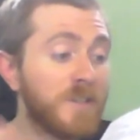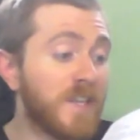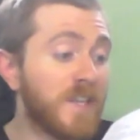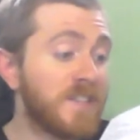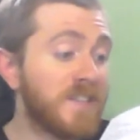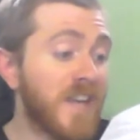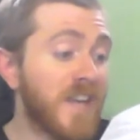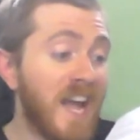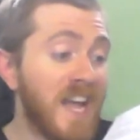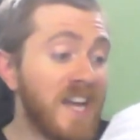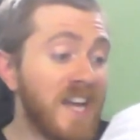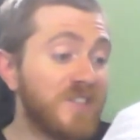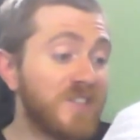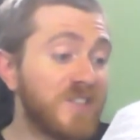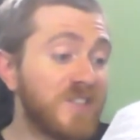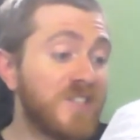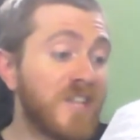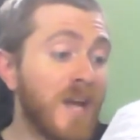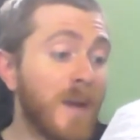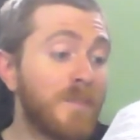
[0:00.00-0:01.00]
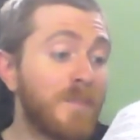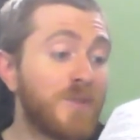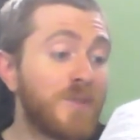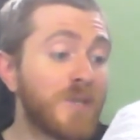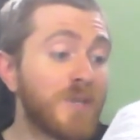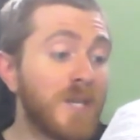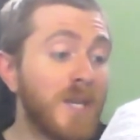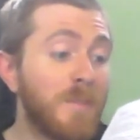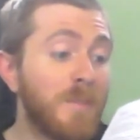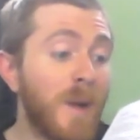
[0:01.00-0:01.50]
says, I actually stopped
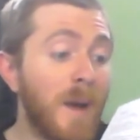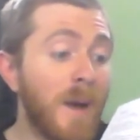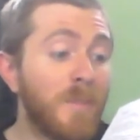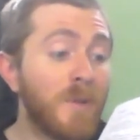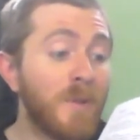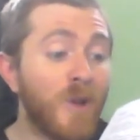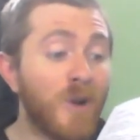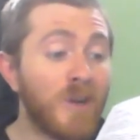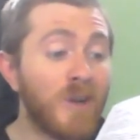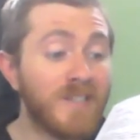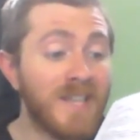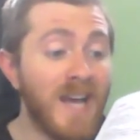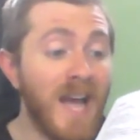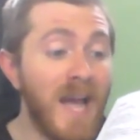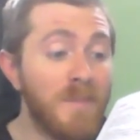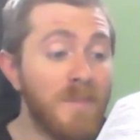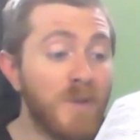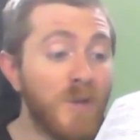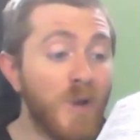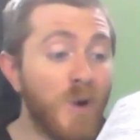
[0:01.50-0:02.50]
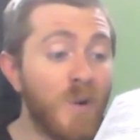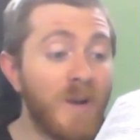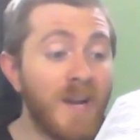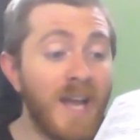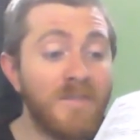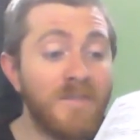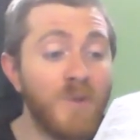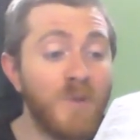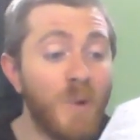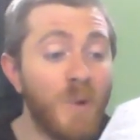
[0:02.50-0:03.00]
drinking pop a long time ago, and
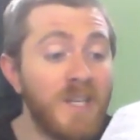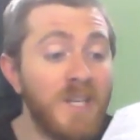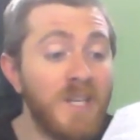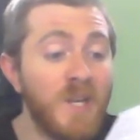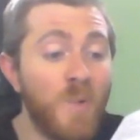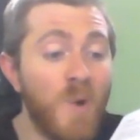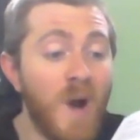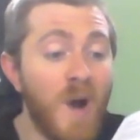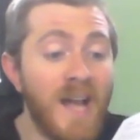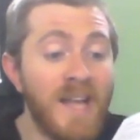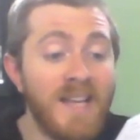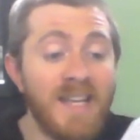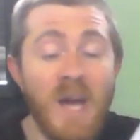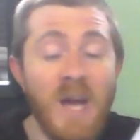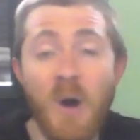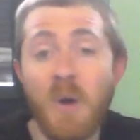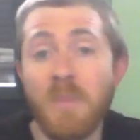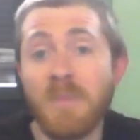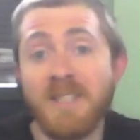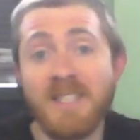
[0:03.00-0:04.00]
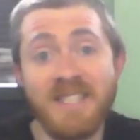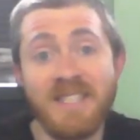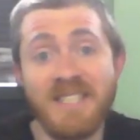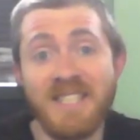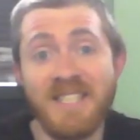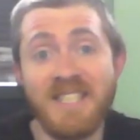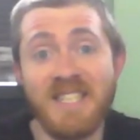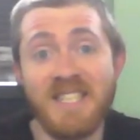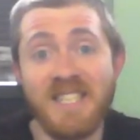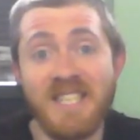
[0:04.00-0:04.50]
I have no idea why. Now I'm
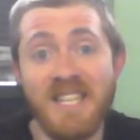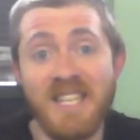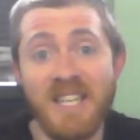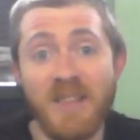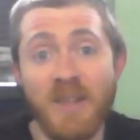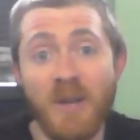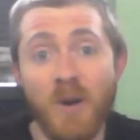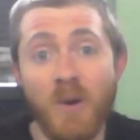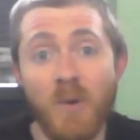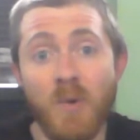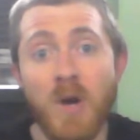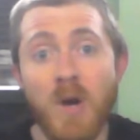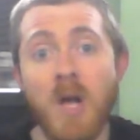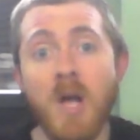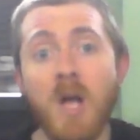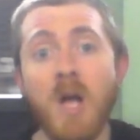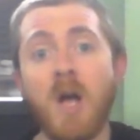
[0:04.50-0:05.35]
addicted to tea, though.